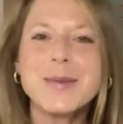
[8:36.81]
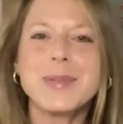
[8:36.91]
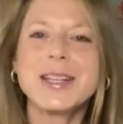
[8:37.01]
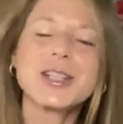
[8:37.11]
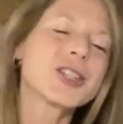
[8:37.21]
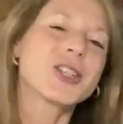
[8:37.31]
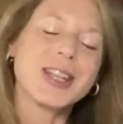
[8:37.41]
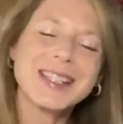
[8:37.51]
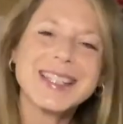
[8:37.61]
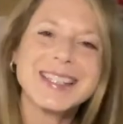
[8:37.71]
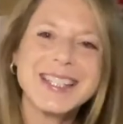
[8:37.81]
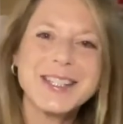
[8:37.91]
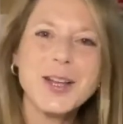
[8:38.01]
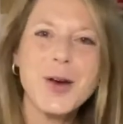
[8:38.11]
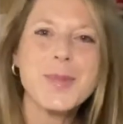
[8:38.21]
because Jesus is our